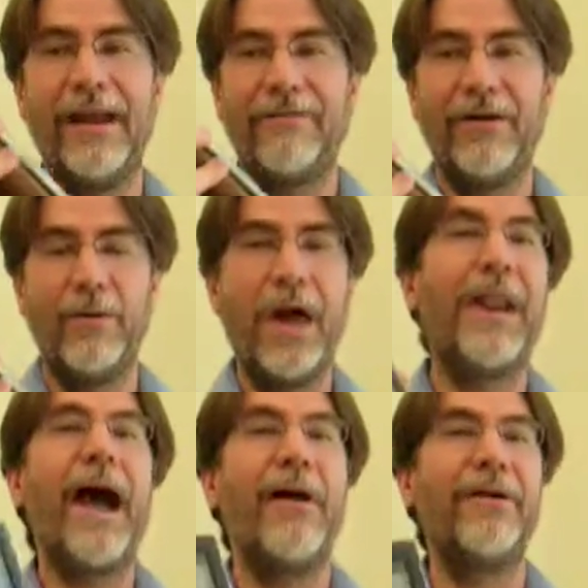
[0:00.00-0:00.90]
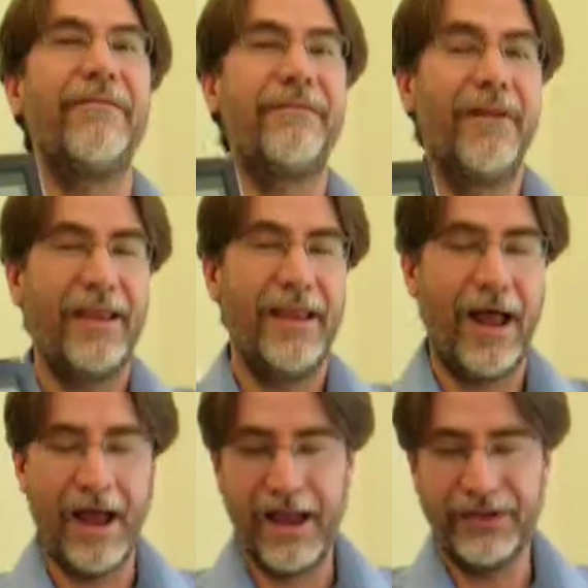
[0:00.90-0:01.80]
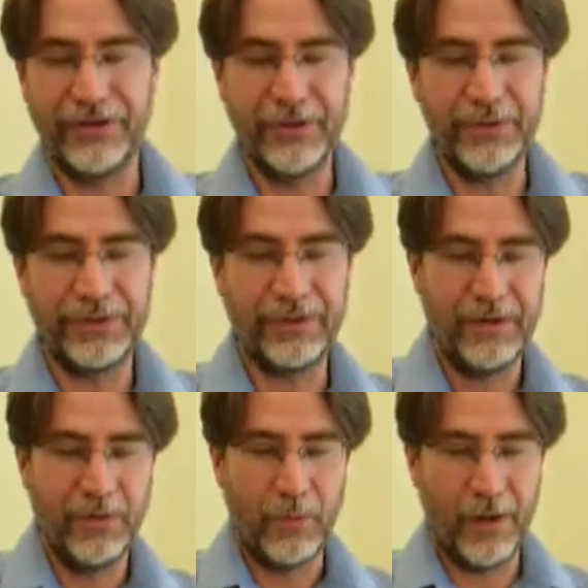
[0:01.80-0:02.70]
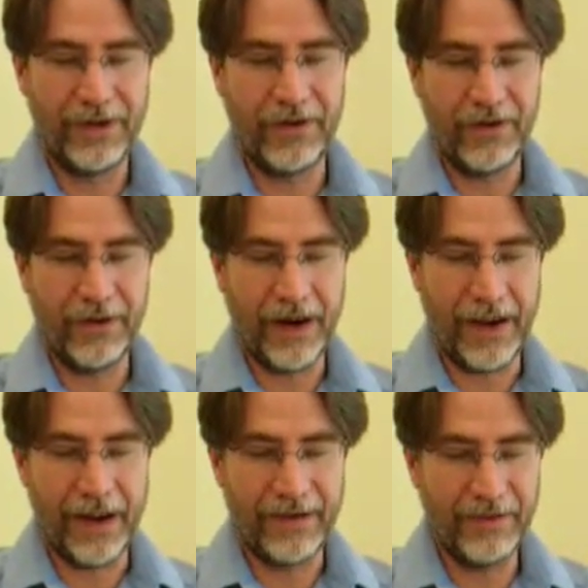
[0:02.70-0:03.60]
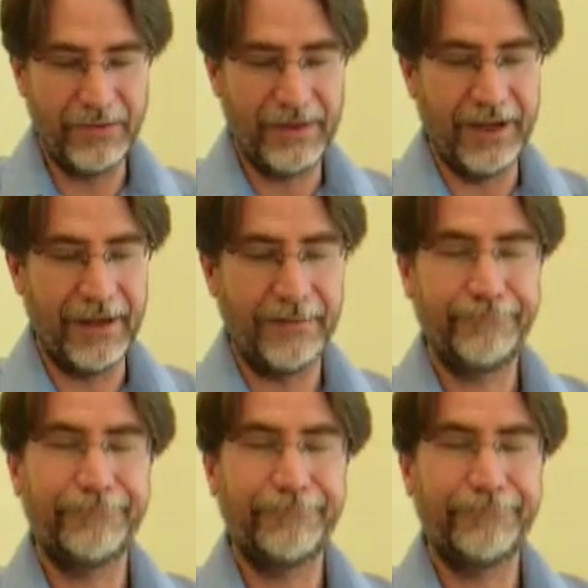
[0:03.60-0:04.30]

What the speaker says: ever run out of juice while you're using it.